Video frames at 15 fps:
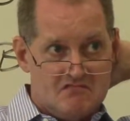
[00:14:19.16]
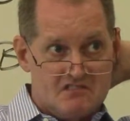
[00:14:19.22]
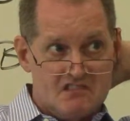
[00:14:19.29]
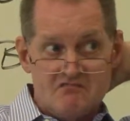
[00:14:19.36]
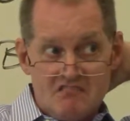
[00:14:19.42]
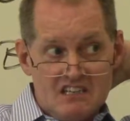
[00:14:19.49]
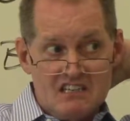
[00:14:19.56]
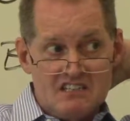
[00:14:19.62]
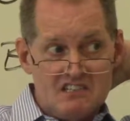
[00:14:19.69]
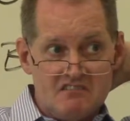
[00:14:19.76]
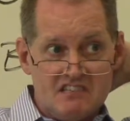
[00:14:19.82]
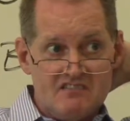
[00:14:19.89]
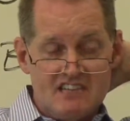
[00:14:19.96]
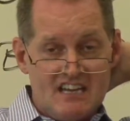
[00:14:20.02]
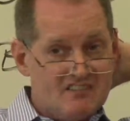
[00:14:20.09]
You really don't
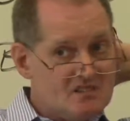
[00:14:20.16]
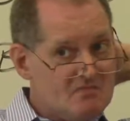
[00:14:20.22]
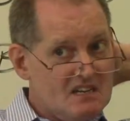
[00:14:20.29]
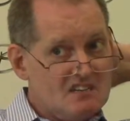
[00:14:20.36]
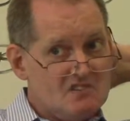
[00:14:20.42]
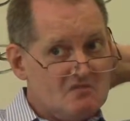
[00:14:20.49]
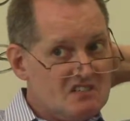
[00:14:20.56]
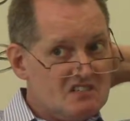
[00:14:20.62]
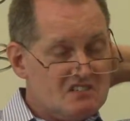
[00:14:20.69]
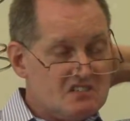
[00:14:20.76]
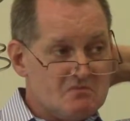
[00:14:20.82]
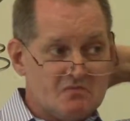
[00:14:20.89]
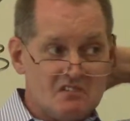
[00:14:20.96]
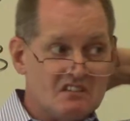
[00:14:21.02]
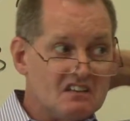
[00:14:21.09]
even have to pay tuition to
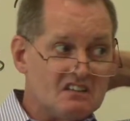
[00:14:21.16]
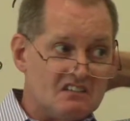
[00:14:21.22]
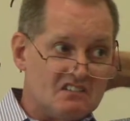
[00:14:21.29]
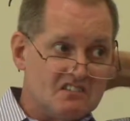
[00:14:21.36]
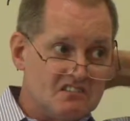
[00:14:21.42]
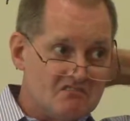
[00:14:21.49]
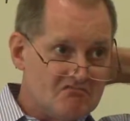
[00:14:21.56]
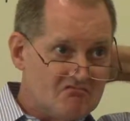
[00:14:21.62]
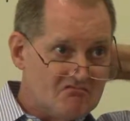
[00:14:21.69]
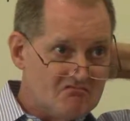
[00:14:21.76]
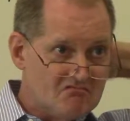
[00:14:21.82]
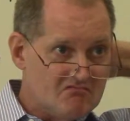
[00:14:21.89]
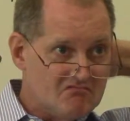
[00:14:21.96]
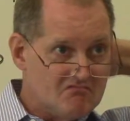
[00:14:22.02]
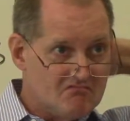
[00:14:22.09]
Perkins.
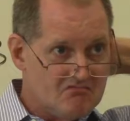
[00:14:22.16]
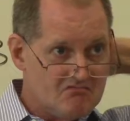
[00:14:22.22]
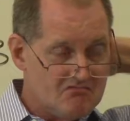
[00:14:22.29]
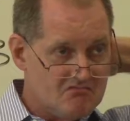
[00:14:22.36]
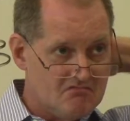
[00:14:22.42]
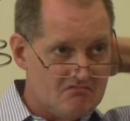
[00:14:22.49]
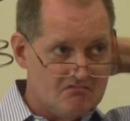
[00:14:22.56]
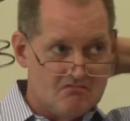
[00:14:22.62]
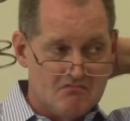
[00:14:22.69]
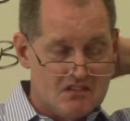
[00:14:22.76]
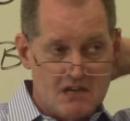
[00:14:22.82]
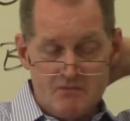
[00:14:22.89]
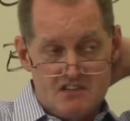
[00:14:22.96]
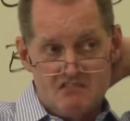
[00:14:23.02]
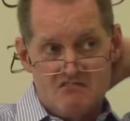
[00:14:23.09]

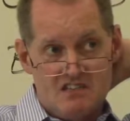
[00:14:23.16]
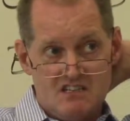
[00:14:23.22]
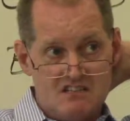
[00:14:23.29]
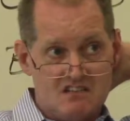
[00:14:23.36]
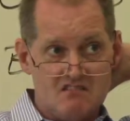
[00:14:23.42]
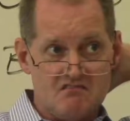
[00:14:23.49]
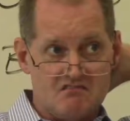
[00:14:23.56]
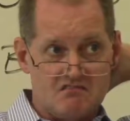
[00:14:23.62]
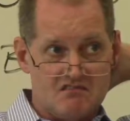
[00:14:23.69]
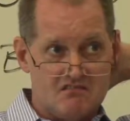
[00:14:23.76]
I mean, you really don't.